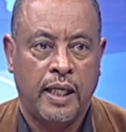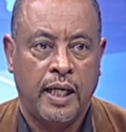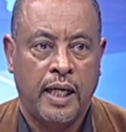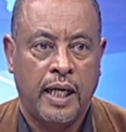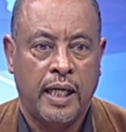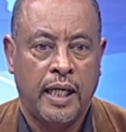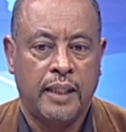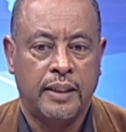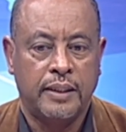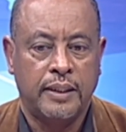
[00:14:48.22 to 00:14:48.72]

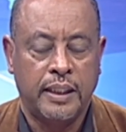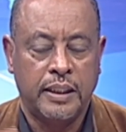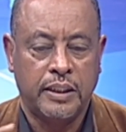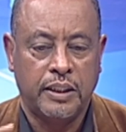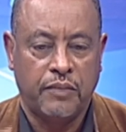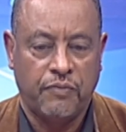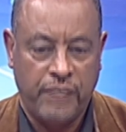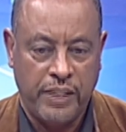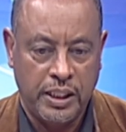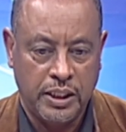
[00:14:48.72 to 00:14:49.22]
and the
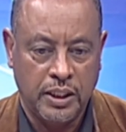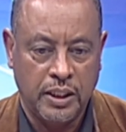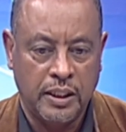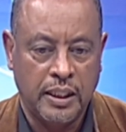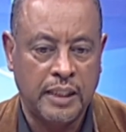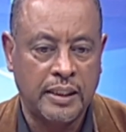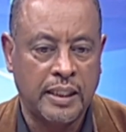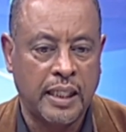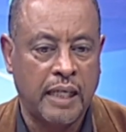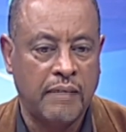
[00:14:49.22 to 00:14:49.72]
intervention
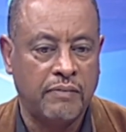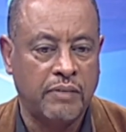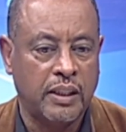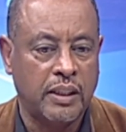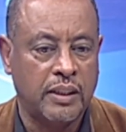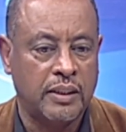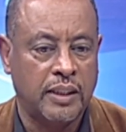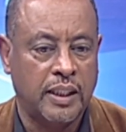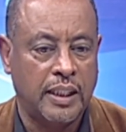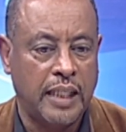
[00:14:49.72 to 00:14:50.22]
that
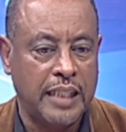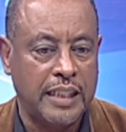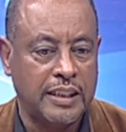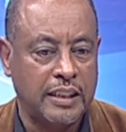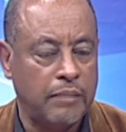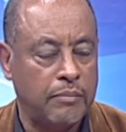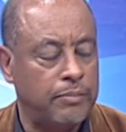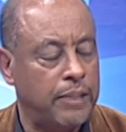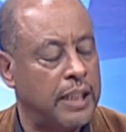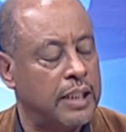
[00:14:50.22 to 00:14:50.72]
the
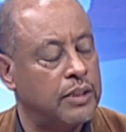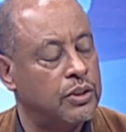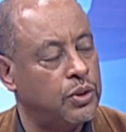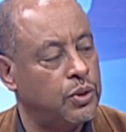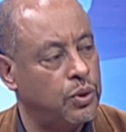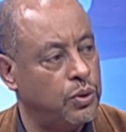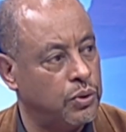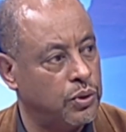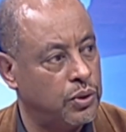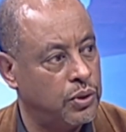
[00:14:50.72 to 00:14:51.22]
National Bank
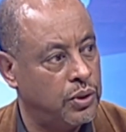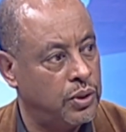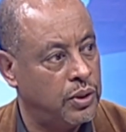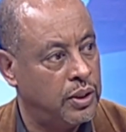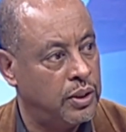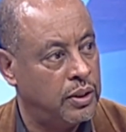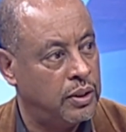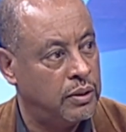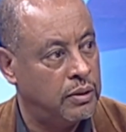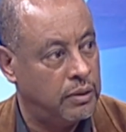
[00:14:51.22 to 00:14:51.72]
took
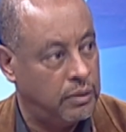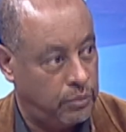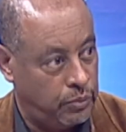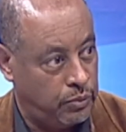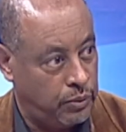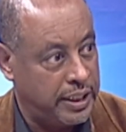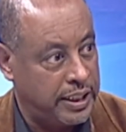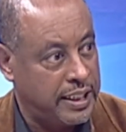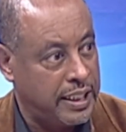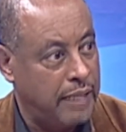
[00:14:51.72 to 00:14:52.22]

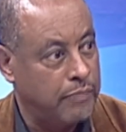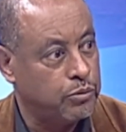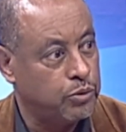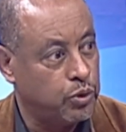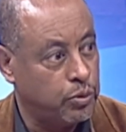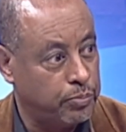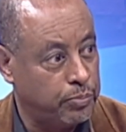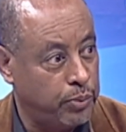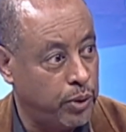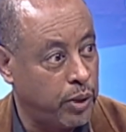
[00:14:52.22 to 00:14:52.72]
when it comes to
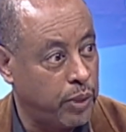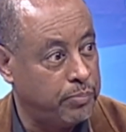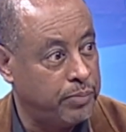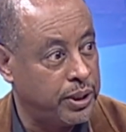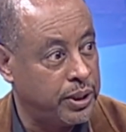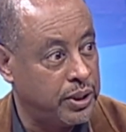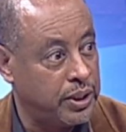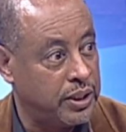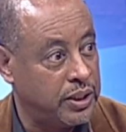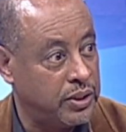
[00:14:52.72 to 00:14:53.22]

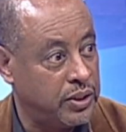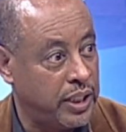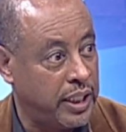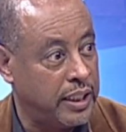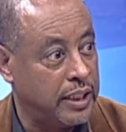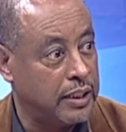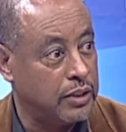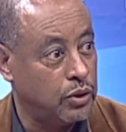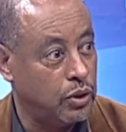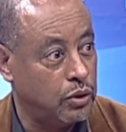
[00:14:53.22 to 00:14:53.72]
property
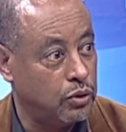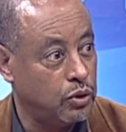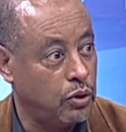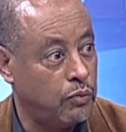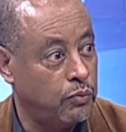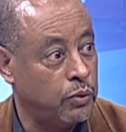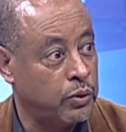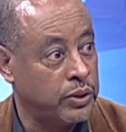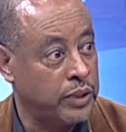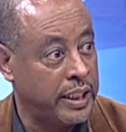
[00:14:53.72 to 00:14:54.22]
selling, so on and so
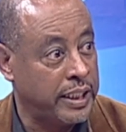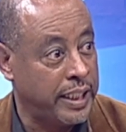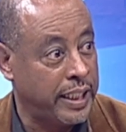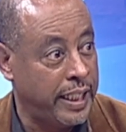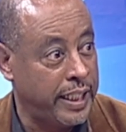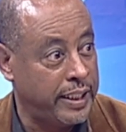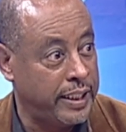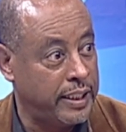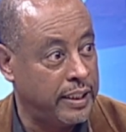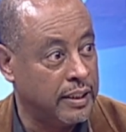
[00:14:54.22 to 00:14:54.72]
forth, and
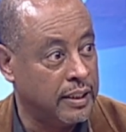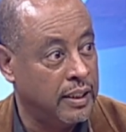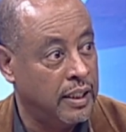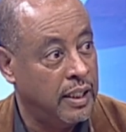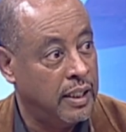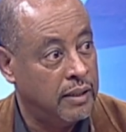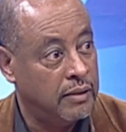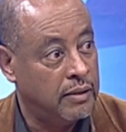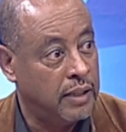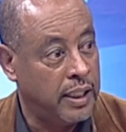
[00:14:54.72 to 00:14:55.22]
lending
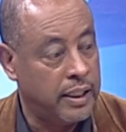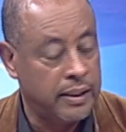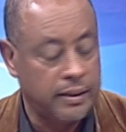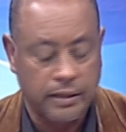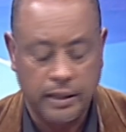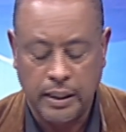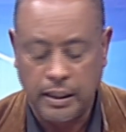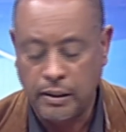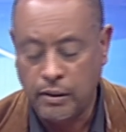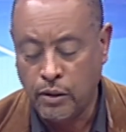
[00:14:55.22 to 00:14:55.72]

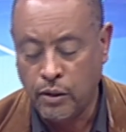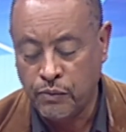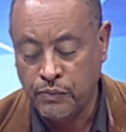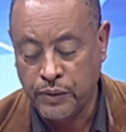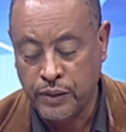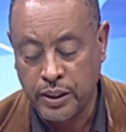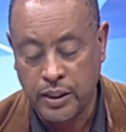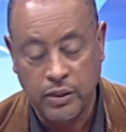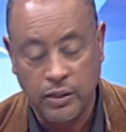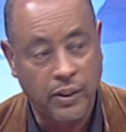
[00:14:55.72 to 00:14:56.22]
and
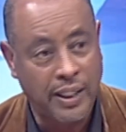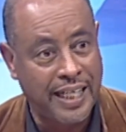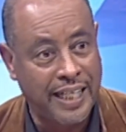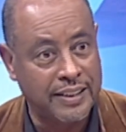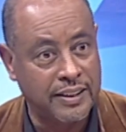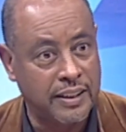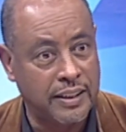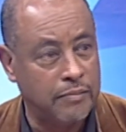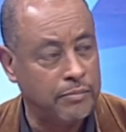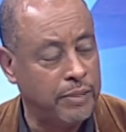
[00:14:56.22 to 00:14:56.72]
offering
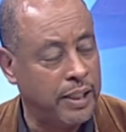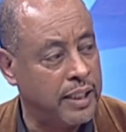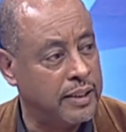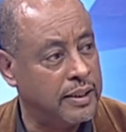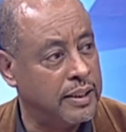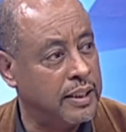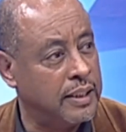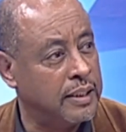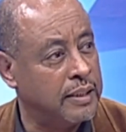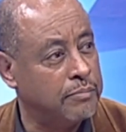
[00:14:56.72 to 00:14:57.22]
collateral by
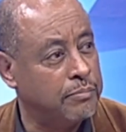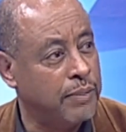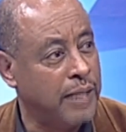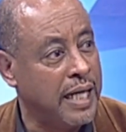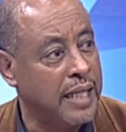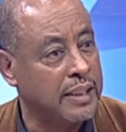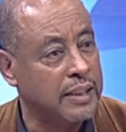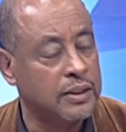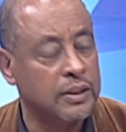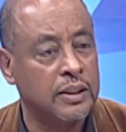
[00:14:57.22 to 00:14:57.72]
the
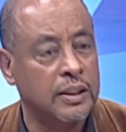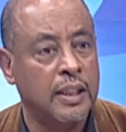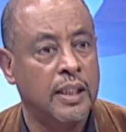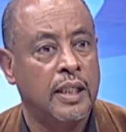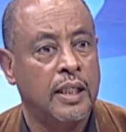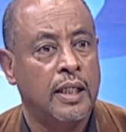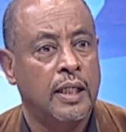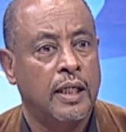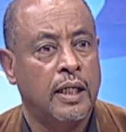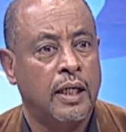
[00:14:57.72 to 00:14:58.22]
banks.
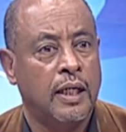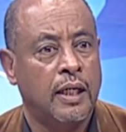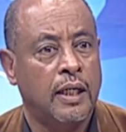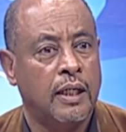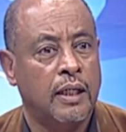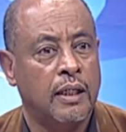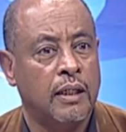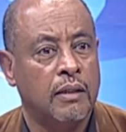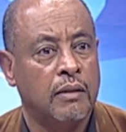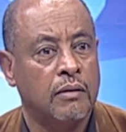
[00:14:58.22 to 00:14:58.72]

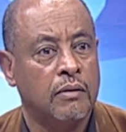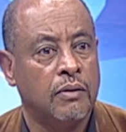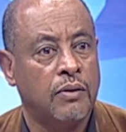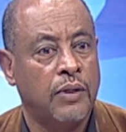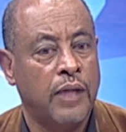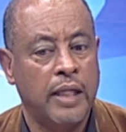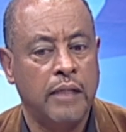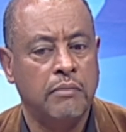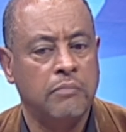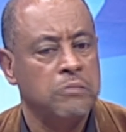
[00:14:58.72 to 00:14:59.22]

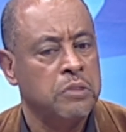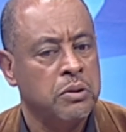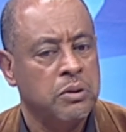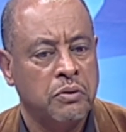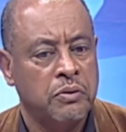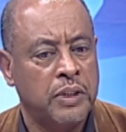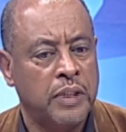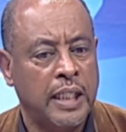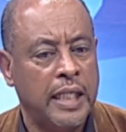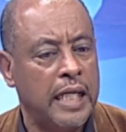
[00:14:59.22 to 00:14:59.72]
Then
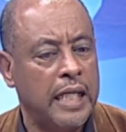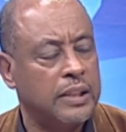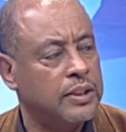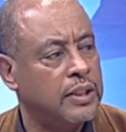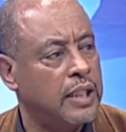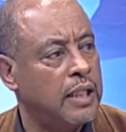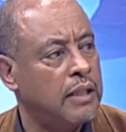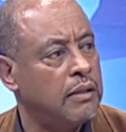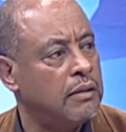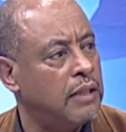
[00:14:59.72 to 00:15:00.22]
the next
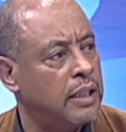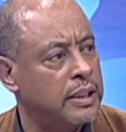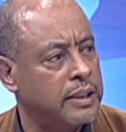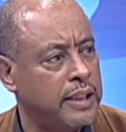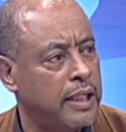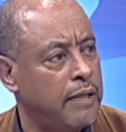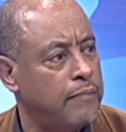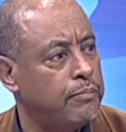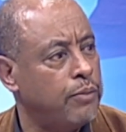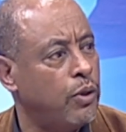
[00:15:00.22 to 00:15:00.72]
day, a
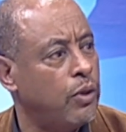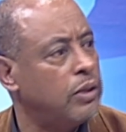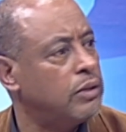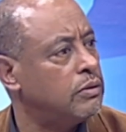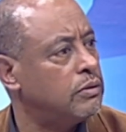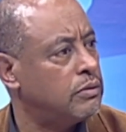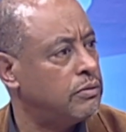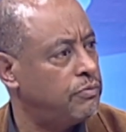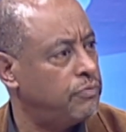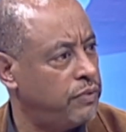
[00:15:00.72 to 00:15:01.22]

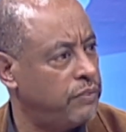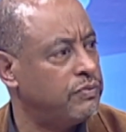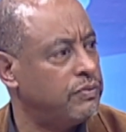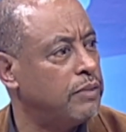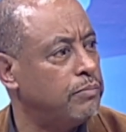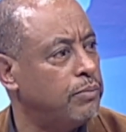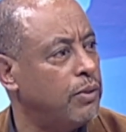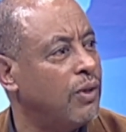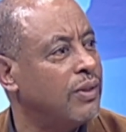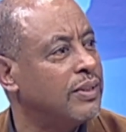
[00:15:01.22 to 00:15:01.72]
10-point,
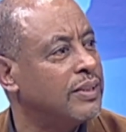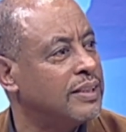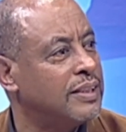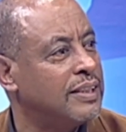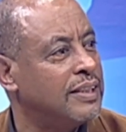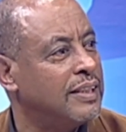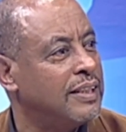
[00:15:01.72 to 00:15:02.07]
15-point,